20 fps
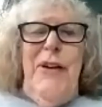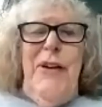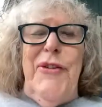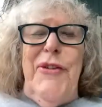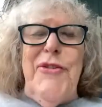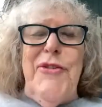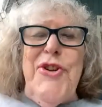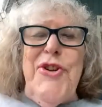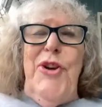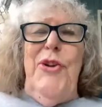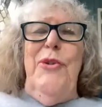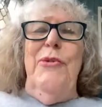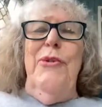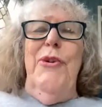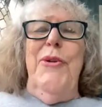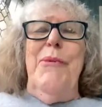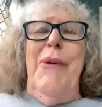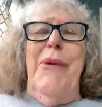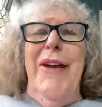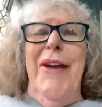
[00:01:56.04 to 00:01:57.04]
you,
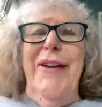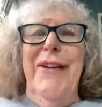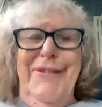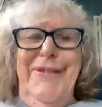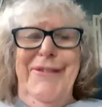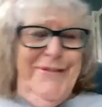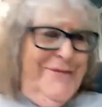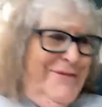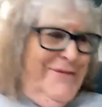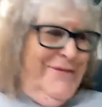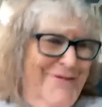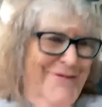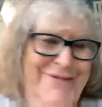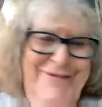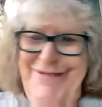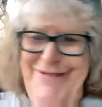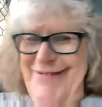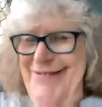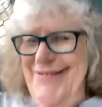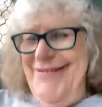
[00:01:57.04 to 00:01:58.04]
Rumi.
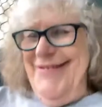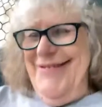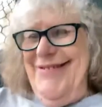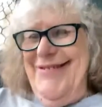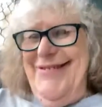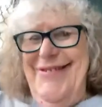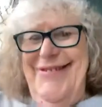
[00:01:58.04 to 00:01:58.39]
He's not in.